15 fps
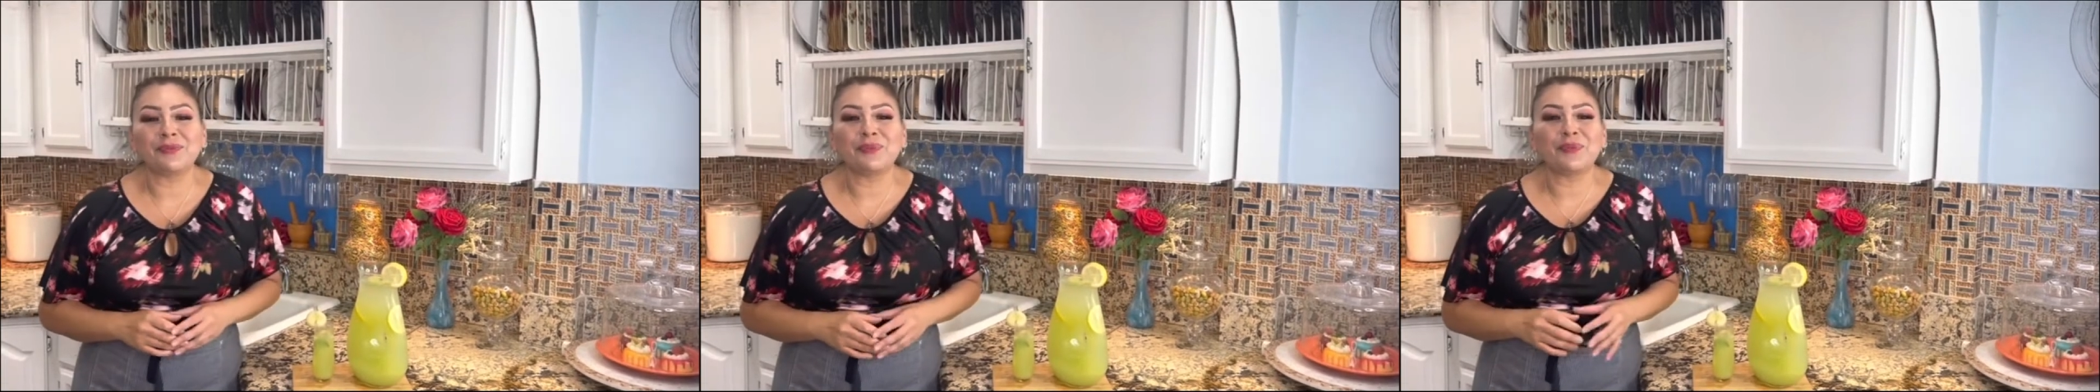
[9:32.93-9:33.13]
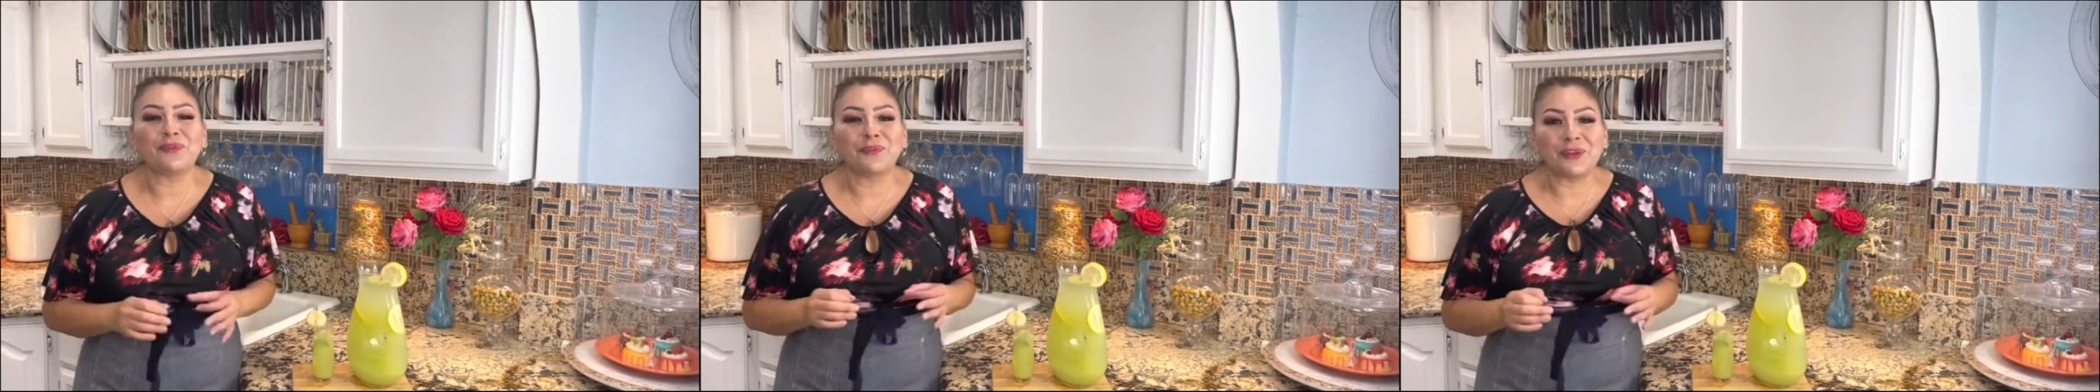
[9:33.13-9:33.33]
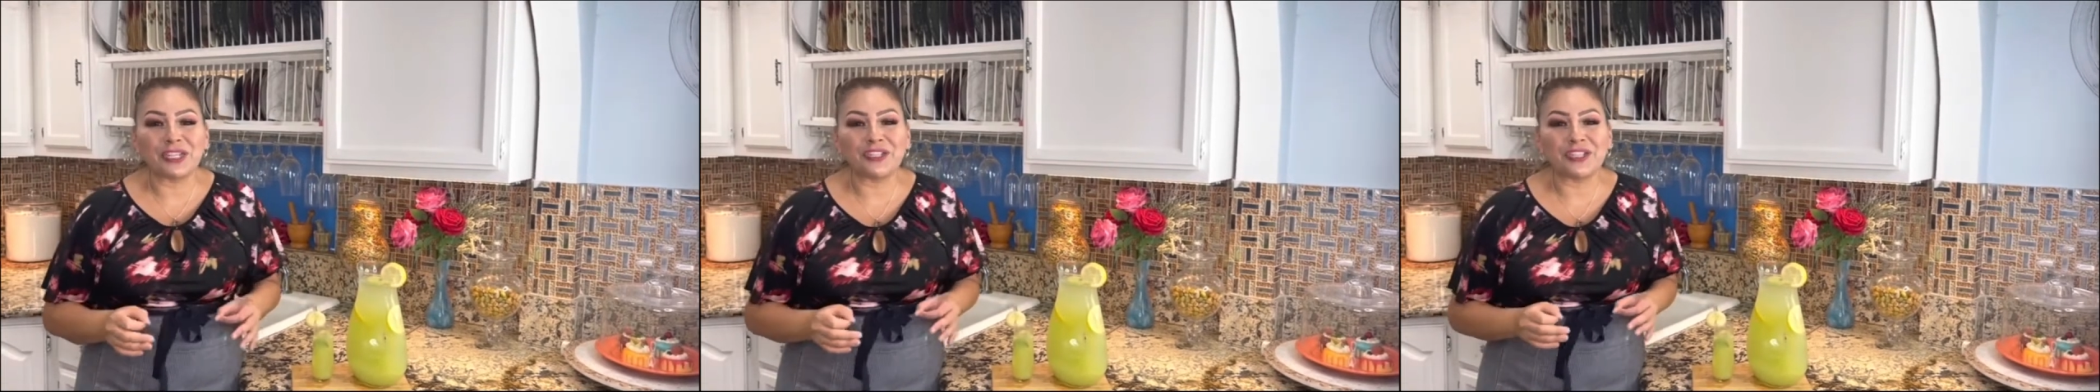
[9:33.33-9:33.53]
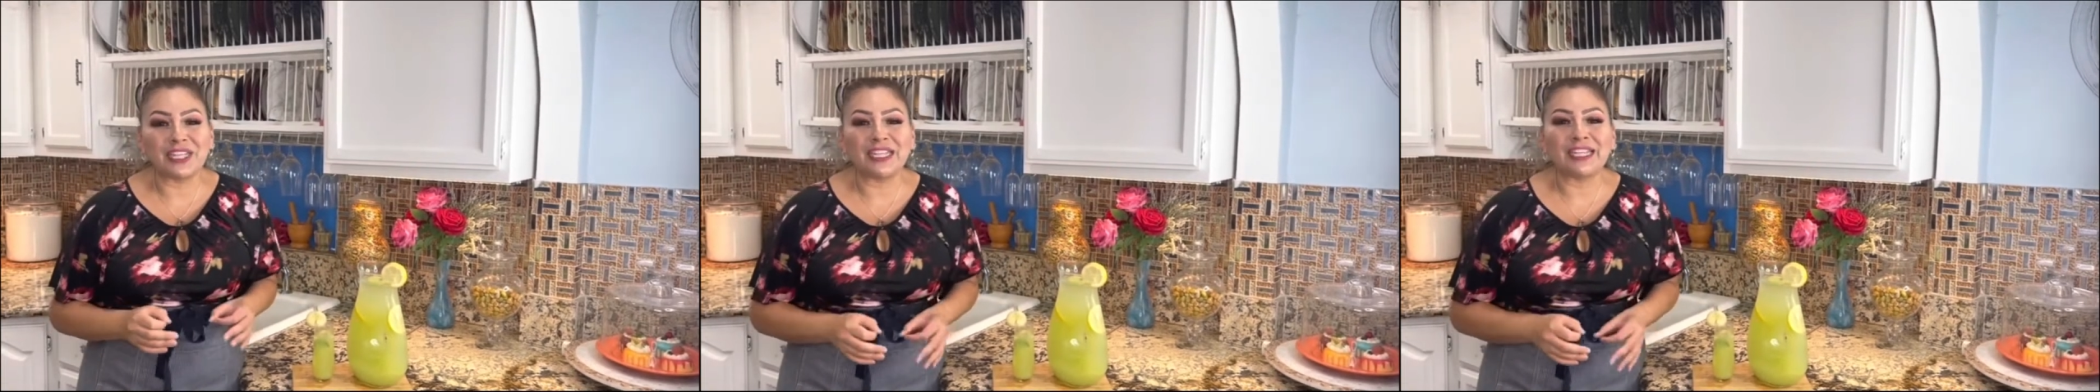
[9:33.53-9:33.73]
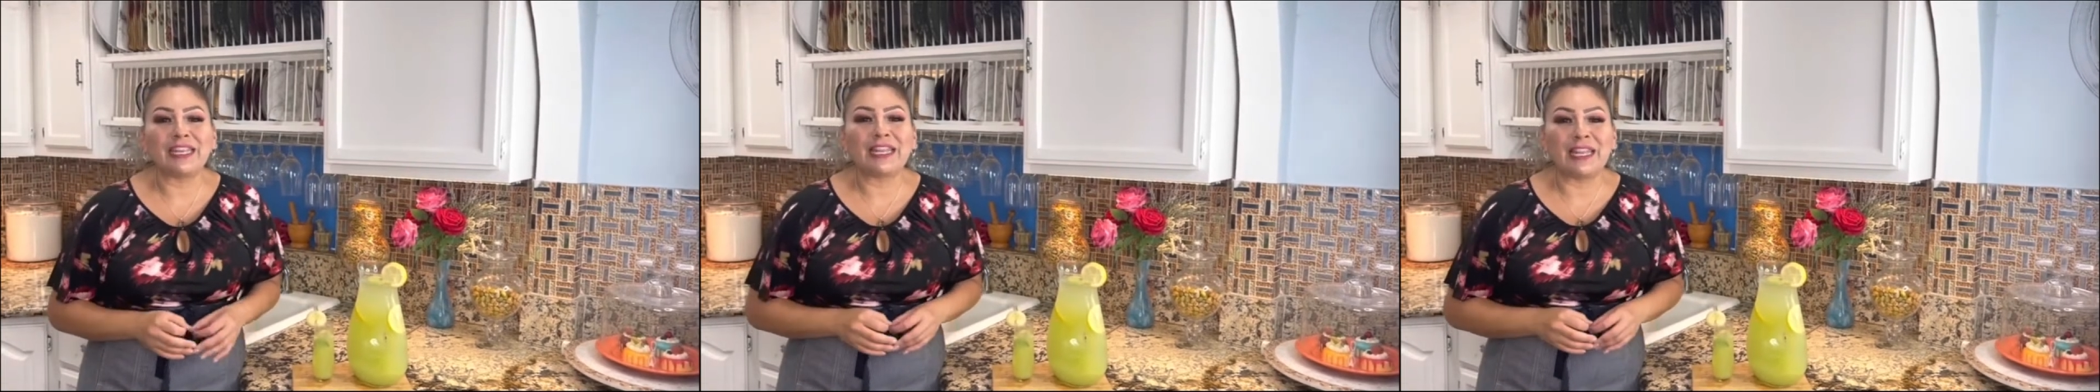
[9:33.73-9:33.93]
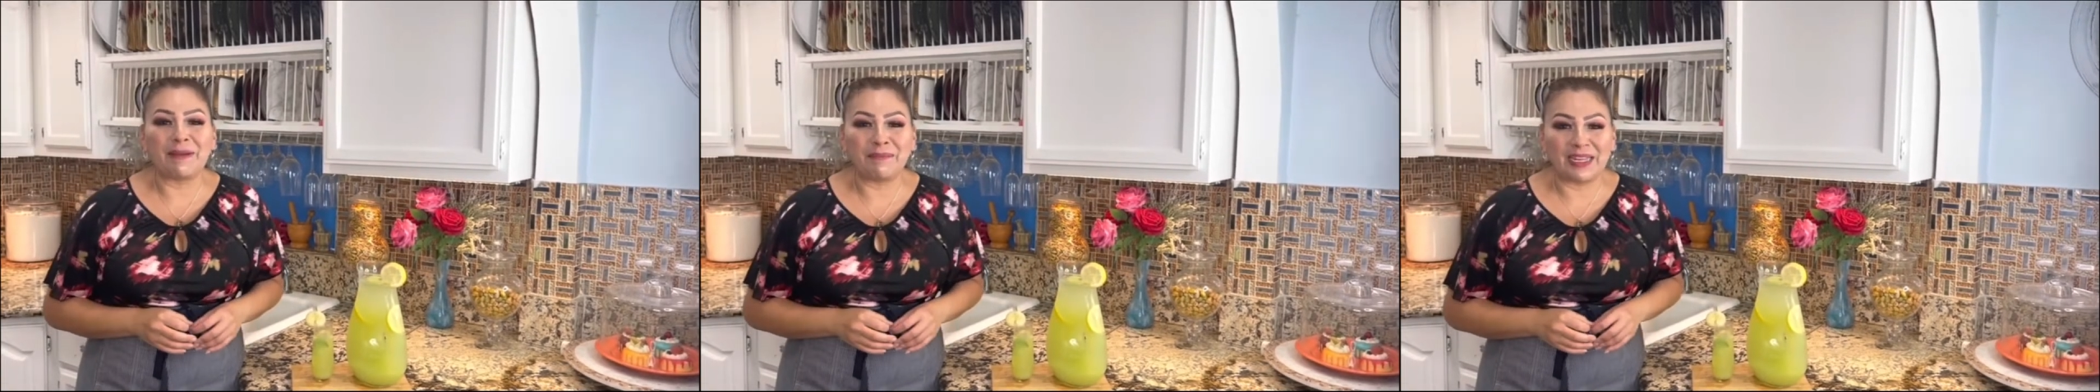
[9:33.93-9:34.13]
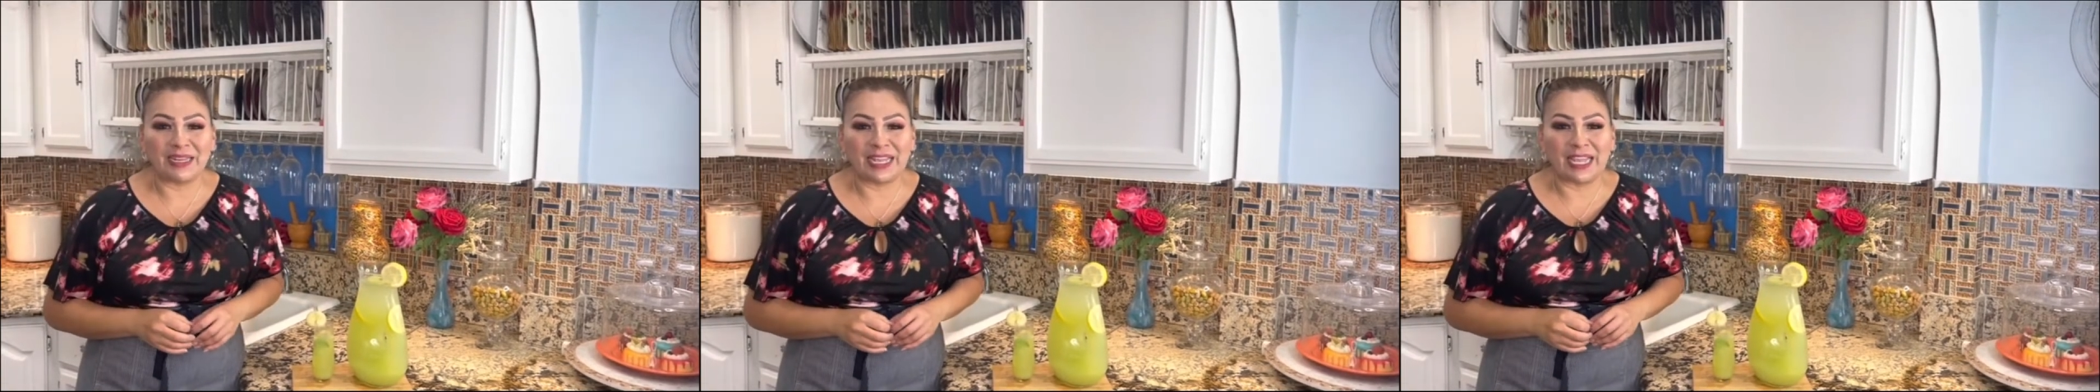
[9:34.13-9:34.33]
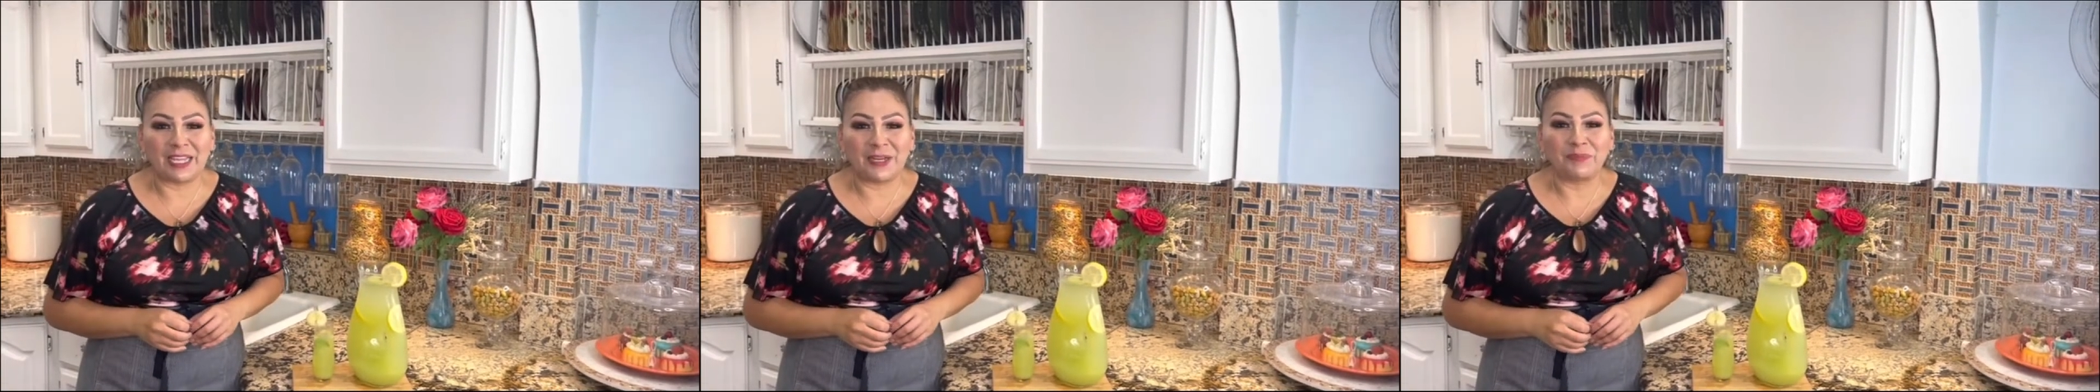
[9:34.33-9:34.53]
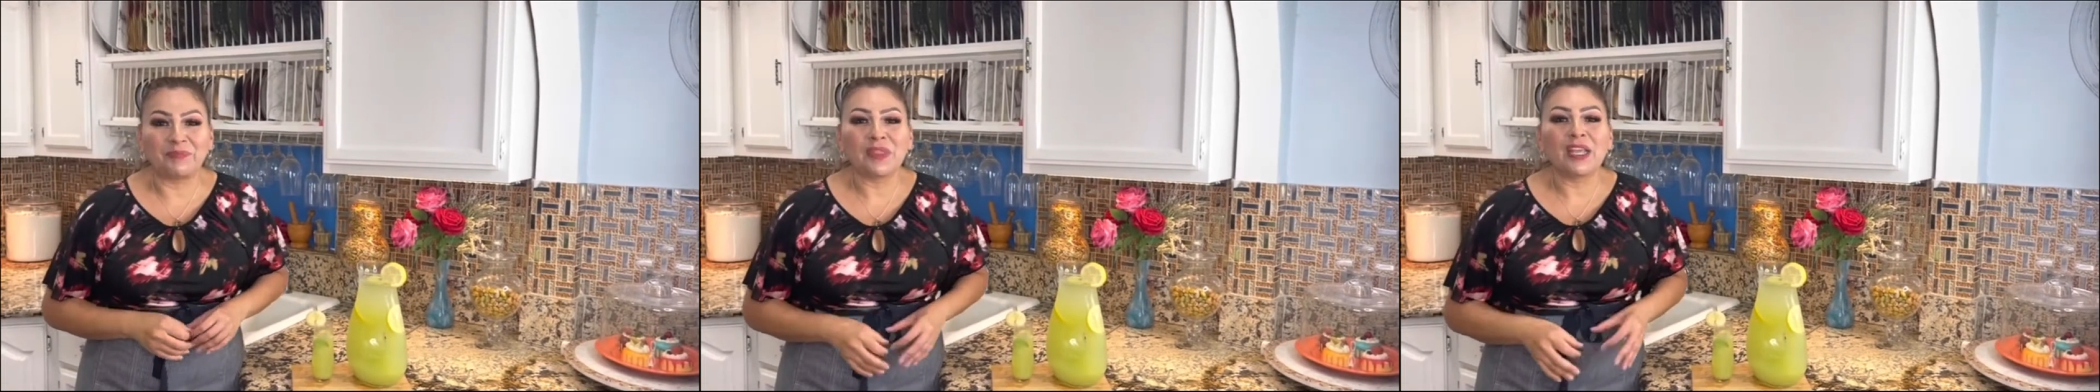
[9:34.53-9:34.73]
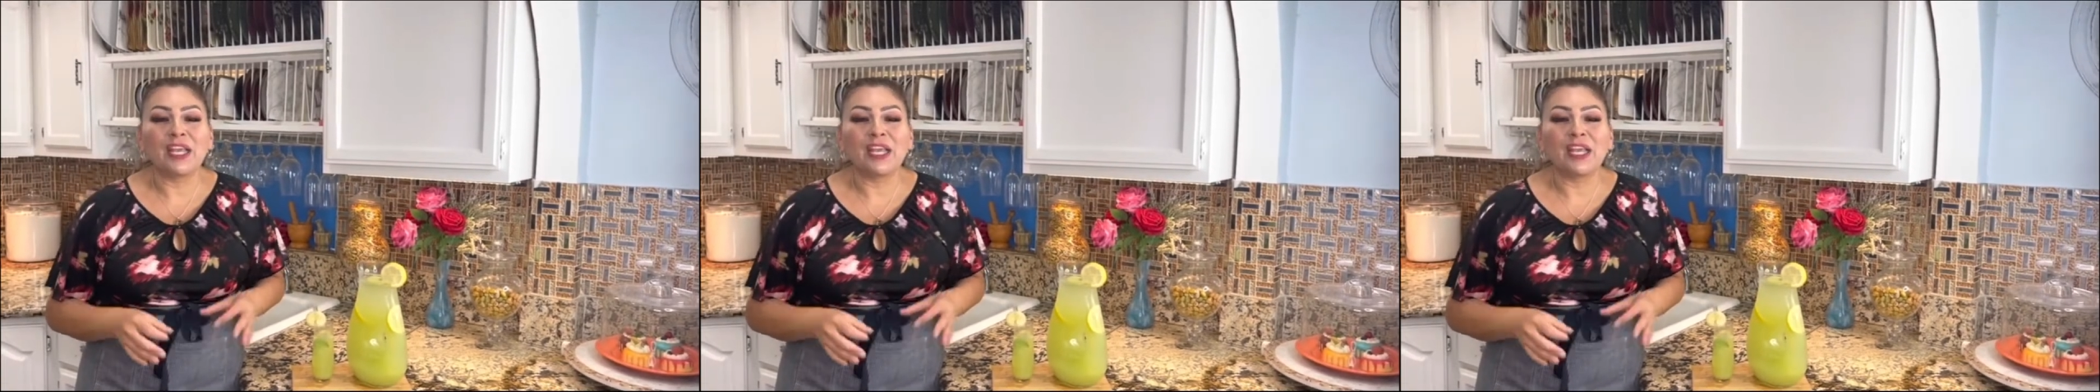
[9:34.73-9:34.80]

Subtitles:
refreshing lemonade,